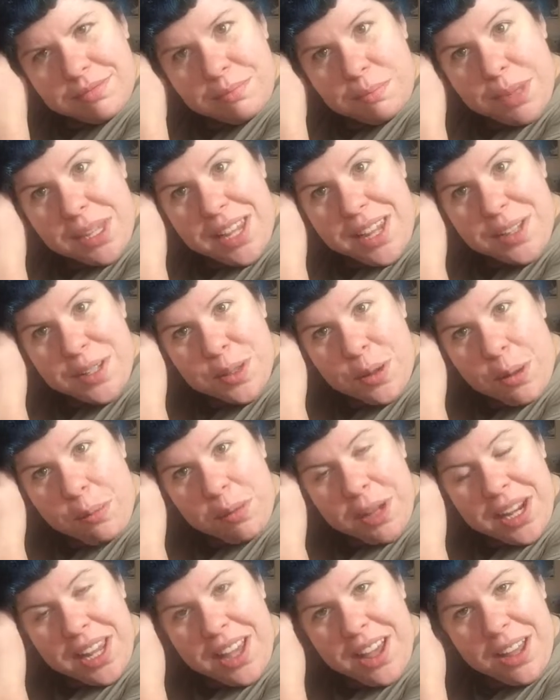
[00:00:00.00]
But yeah, so I'm
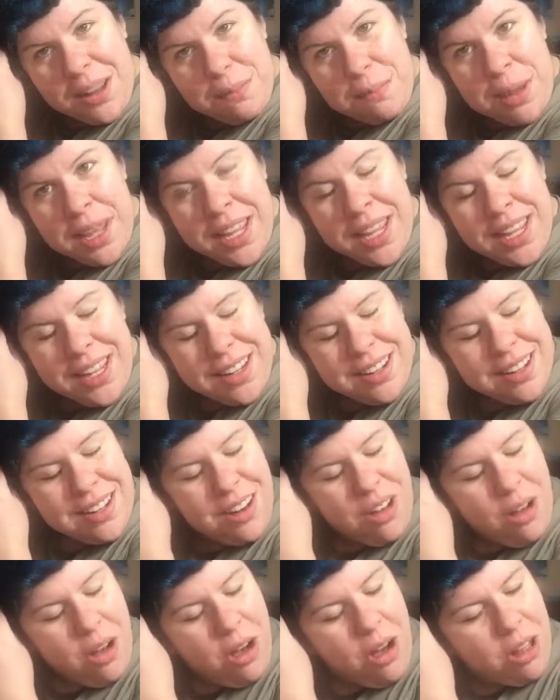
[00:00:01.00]
going to unpin
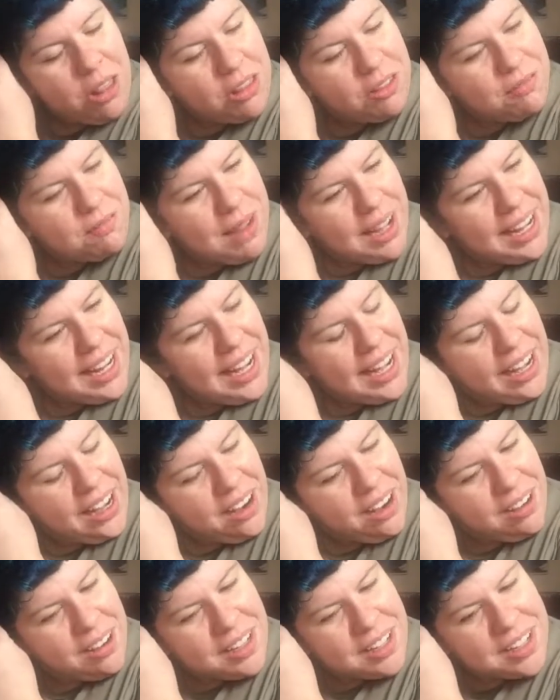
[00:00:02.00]
all of my
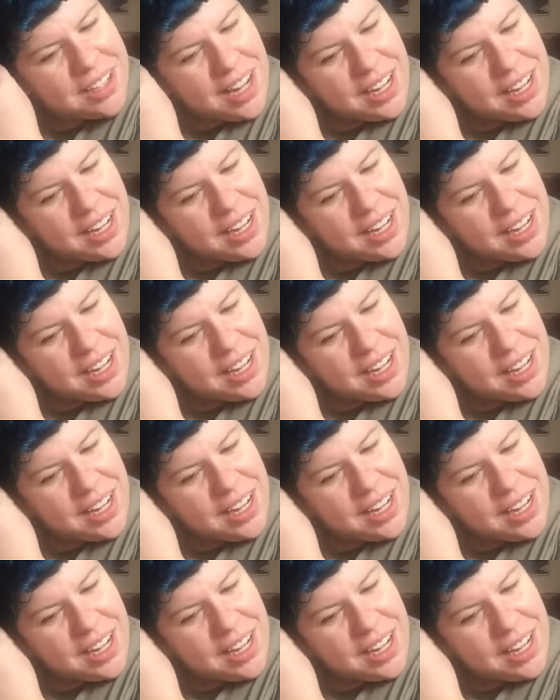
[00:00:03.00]
hair because